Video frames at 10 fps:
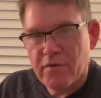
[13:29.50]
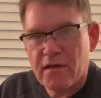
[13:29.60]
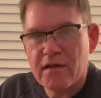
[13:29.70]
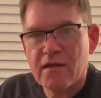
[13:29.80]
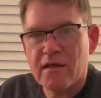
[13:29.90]

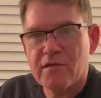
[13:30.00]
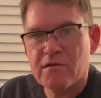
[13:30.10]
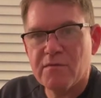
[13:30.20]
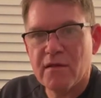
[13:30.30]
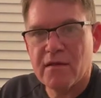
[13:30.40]
probably a collector
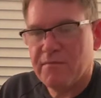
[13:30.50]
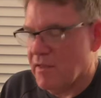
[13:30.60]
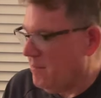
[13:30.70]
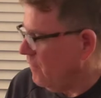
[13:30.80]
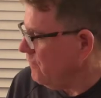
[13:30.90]
is probably going to
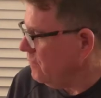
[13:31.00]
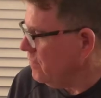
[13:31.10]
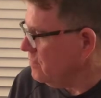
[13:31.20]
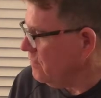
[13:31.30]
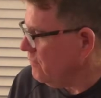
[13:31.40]
pay about
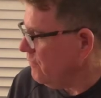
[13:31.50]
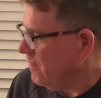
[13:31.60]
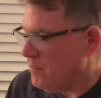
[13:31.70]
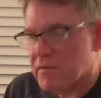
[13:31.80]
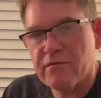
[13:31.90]

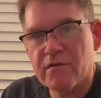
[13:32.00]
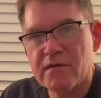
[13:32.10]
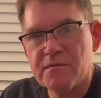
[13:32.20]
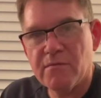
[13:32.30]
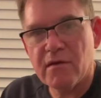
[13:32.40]
$50-$75 for
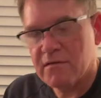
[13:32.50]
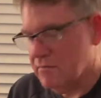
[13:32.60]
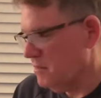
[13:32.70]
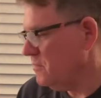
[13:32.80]
this book.